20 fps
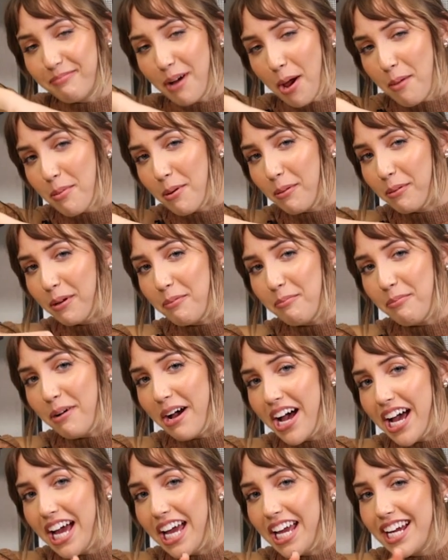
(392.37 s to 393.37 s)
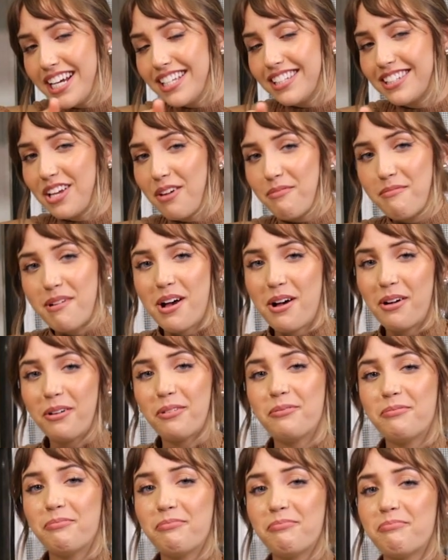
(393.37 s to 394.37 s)
My pumpkin pie has come
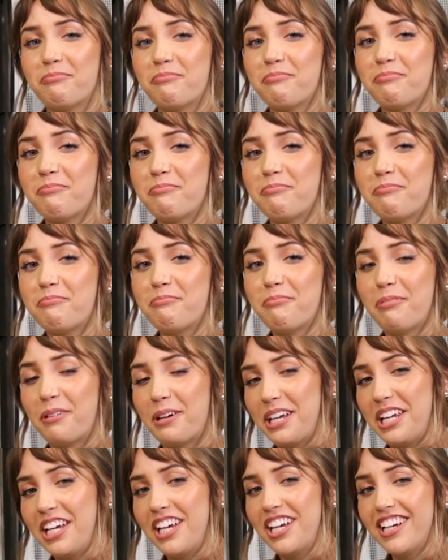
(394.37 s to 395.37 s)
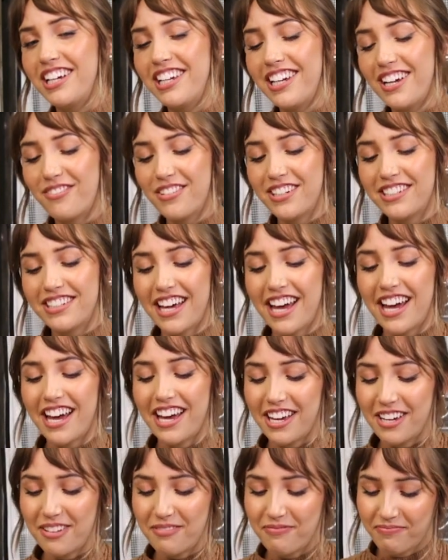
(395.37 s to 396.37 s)
out pretty good every
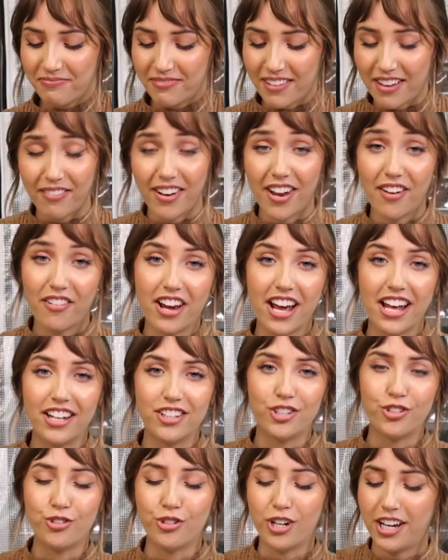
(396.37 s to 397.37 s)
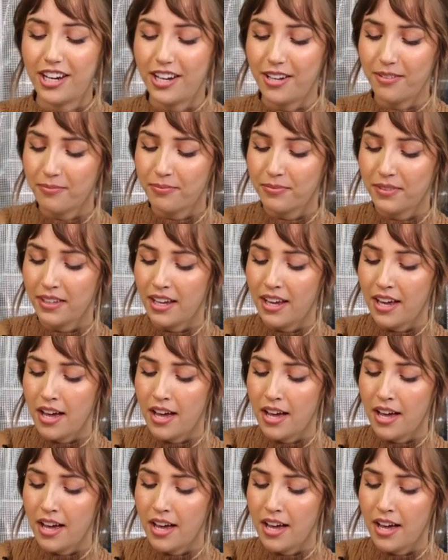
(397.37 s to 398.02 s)
time. I've never had to drain it.